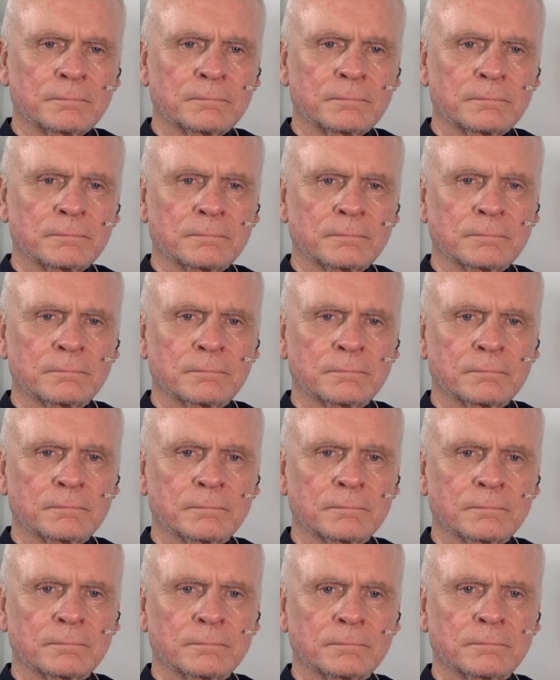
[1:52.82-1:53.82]

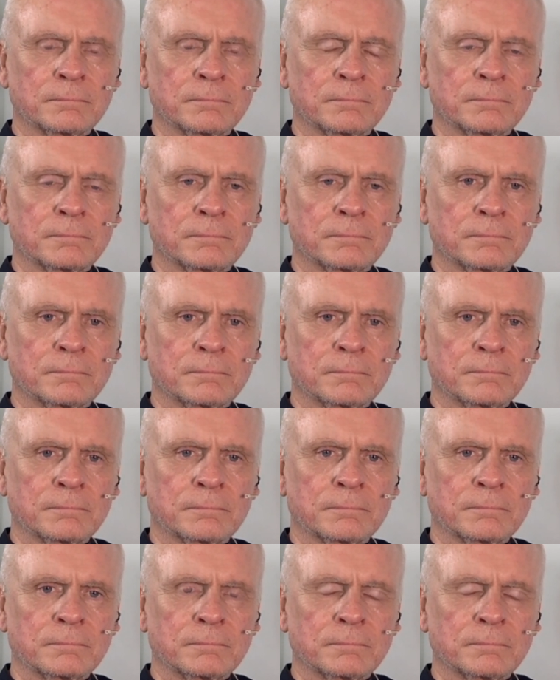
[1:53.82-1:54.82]

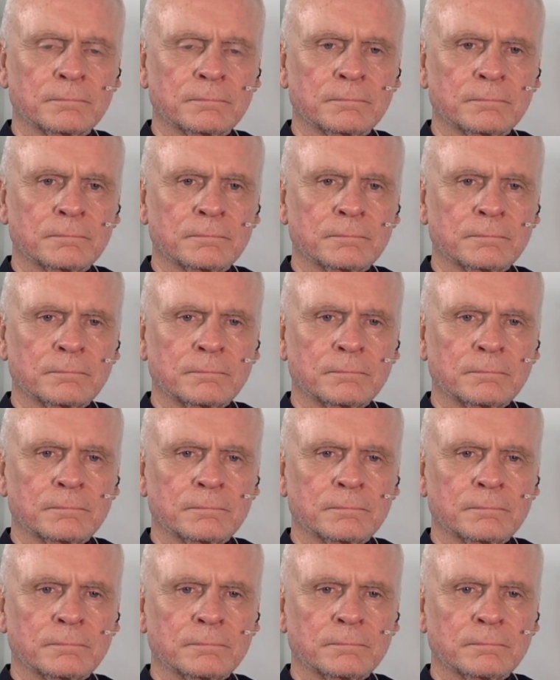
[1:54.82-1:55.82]

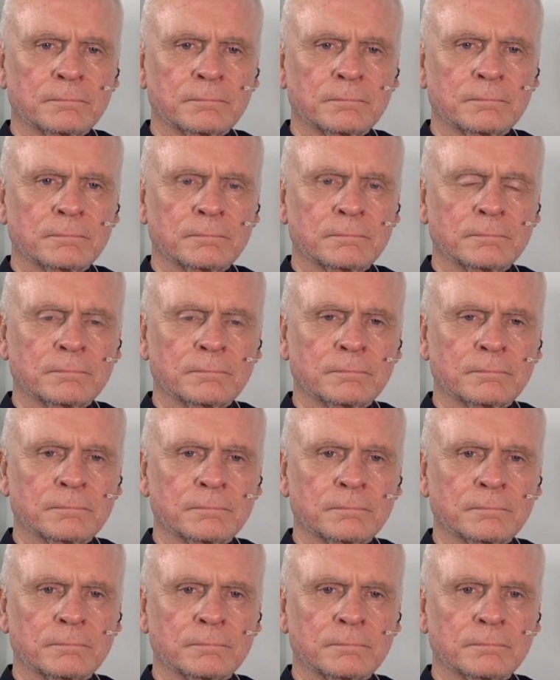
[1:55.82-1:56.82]

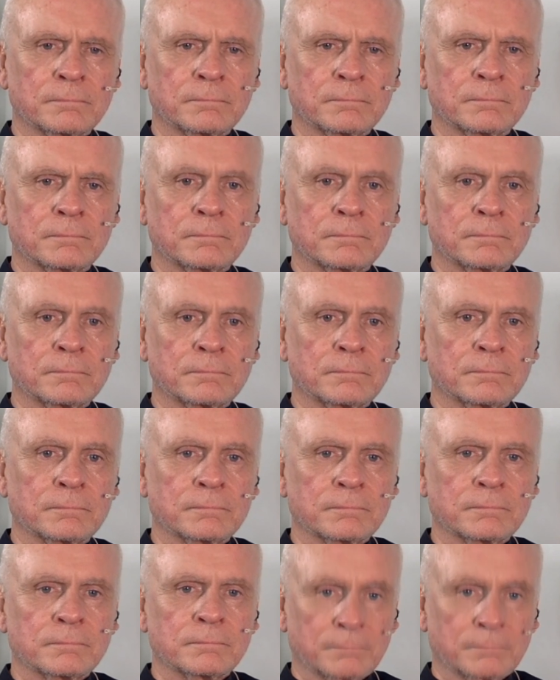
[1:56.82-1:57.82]

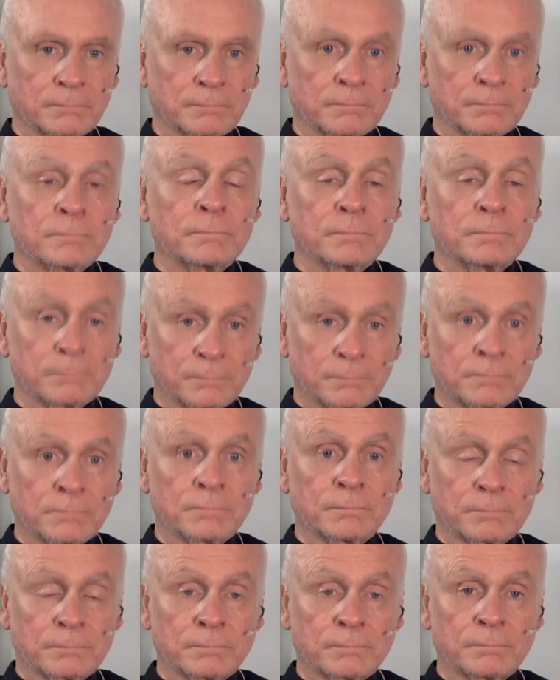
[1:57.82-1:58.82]

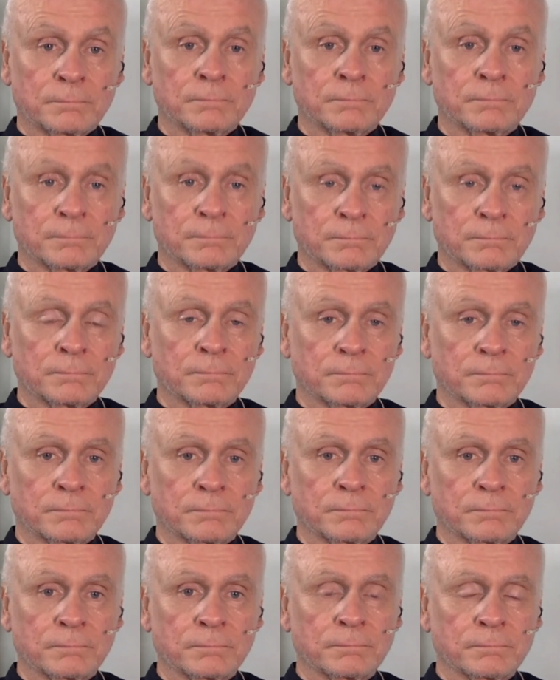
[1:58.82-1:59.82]

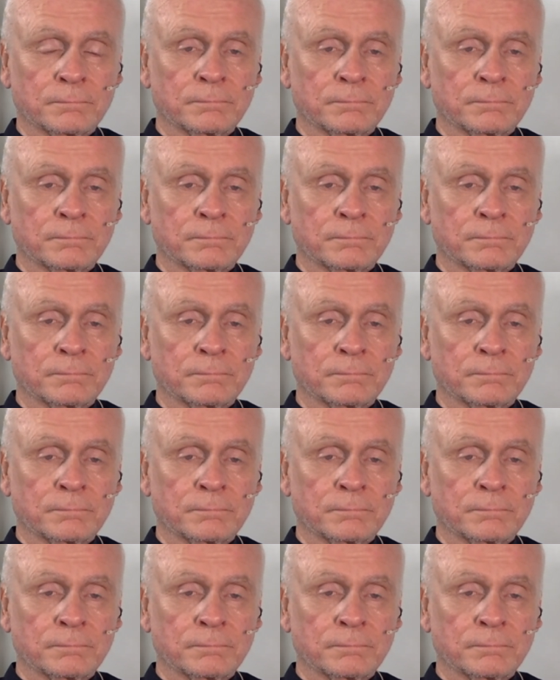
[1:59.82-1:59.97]
No words are spoken by the person on screen.